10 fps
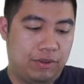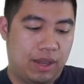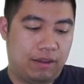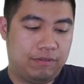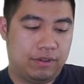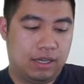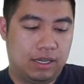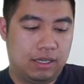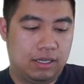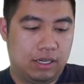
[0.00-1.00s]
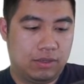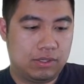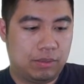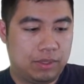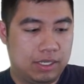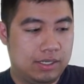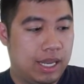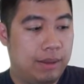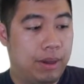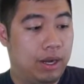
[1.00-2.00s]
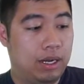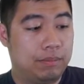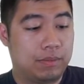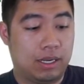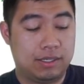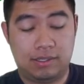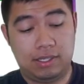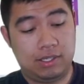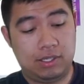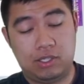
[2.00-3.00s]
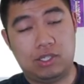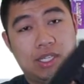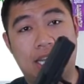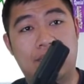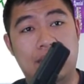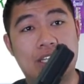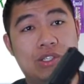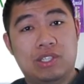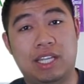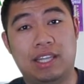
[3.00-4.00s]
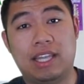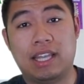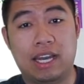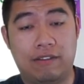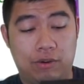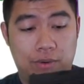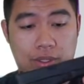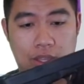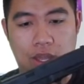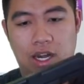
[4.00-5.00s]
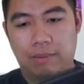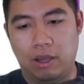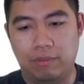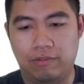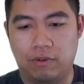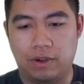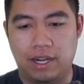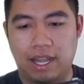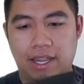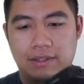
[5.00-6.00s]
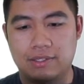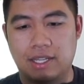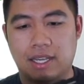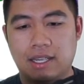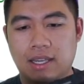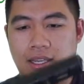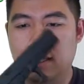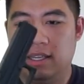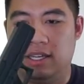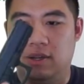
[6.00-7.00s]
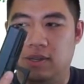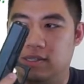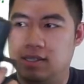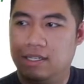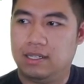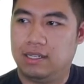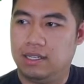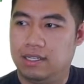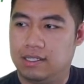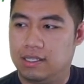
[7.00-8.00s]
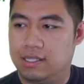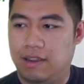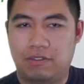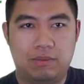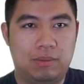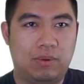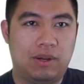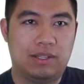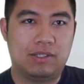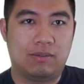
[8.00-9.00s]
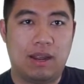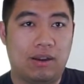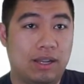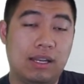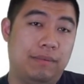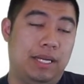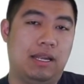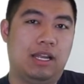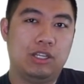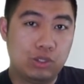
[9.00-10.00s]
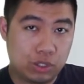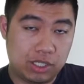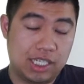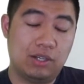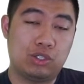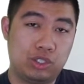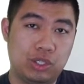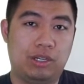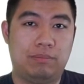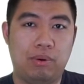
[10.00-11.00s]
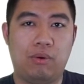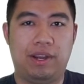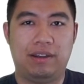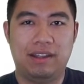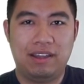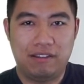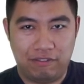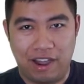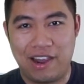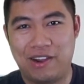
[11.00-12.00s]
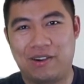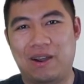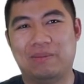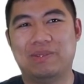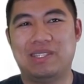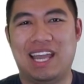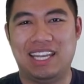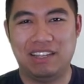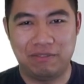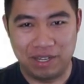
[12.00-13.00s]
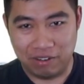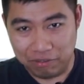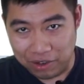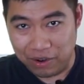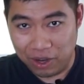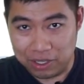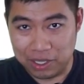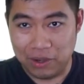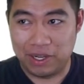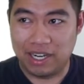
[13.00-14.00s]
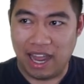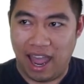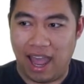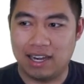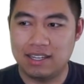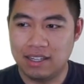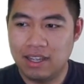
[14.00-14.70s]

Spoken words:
have you know, something to say about it, because this is just kind of an interesting thing that I never really thought about before today. Is like, you know, is it safe to be pointing this around? I mean, you still shouldn't point firearms, even if they're unloaded, at